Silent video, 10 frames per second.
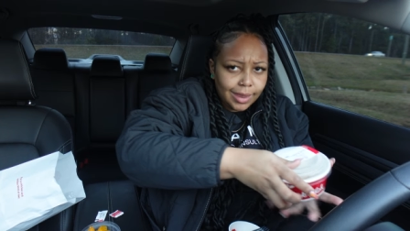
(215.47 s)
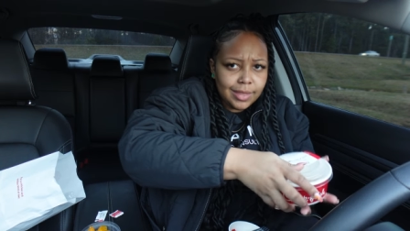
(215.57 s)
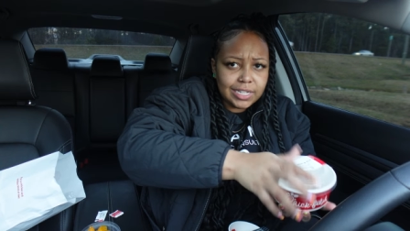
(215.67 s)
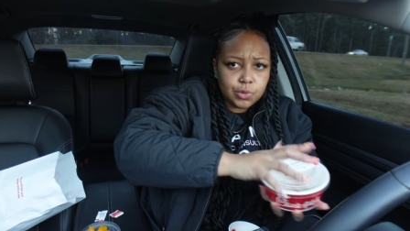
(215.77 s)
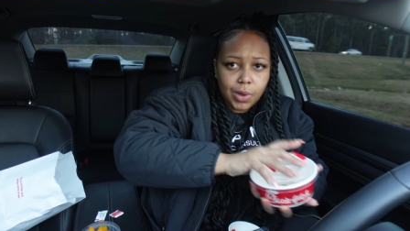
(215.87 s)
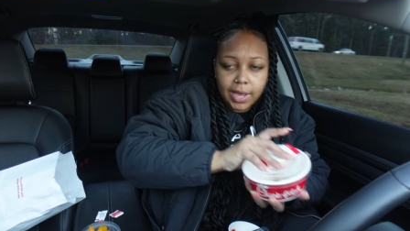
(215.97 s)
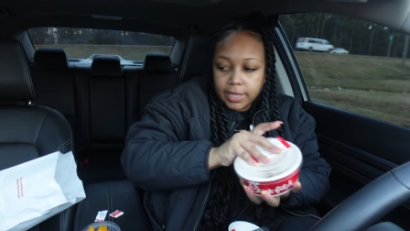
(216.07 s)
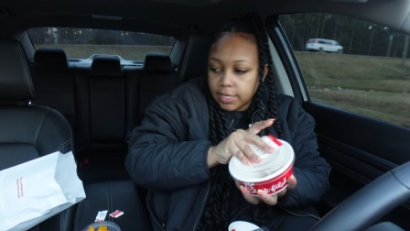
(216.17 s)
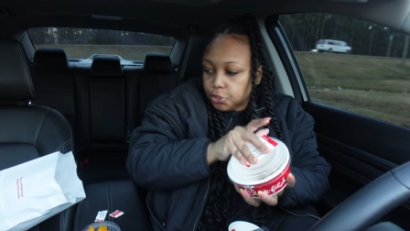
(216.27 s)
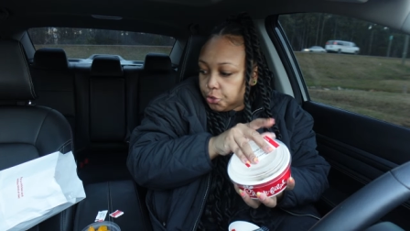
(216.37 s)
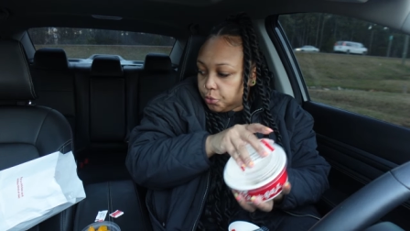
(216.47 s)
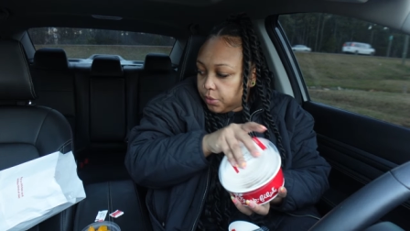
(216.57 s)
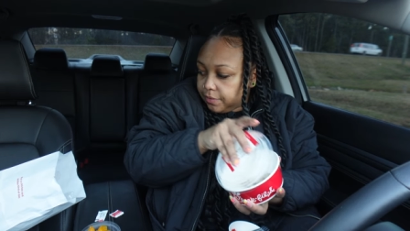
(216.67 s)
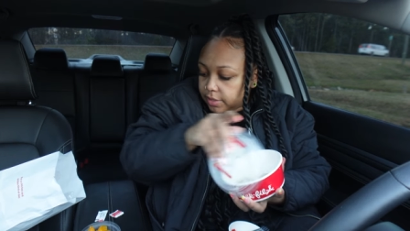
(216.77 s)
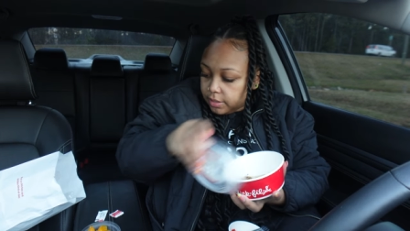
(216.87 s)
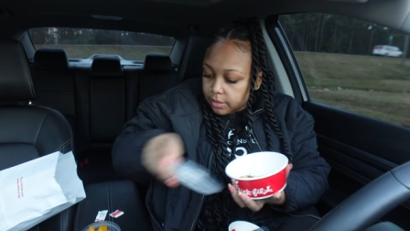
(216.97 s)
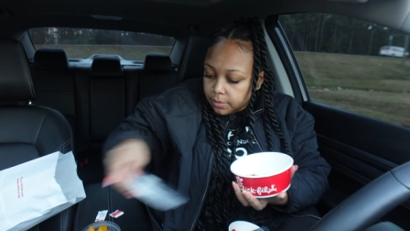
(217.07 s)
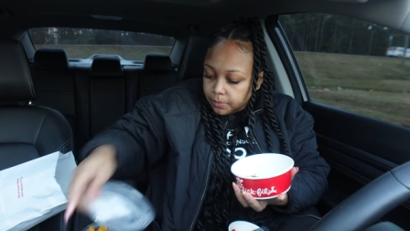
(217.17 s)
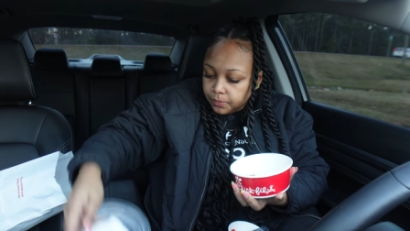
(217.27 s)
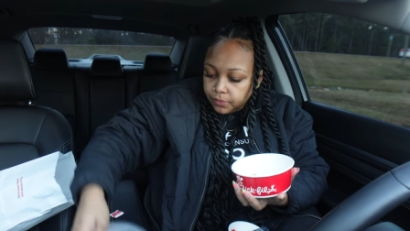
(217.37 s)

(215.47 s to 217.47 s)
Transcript: That's why I get two of them.